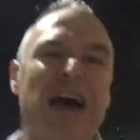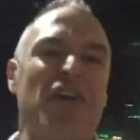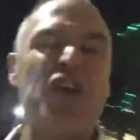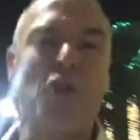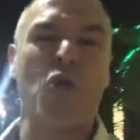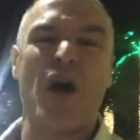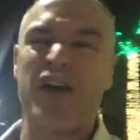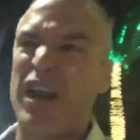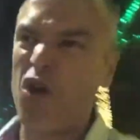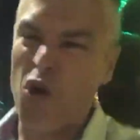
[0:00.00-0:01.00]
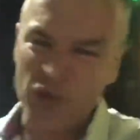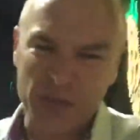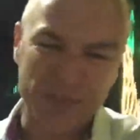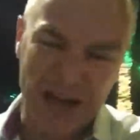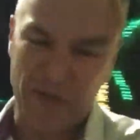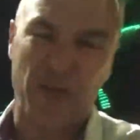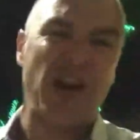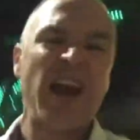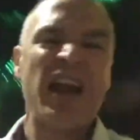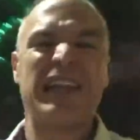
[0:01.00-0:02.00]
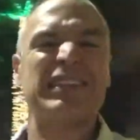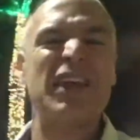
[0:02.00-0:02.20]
down under the water. He holds him down for like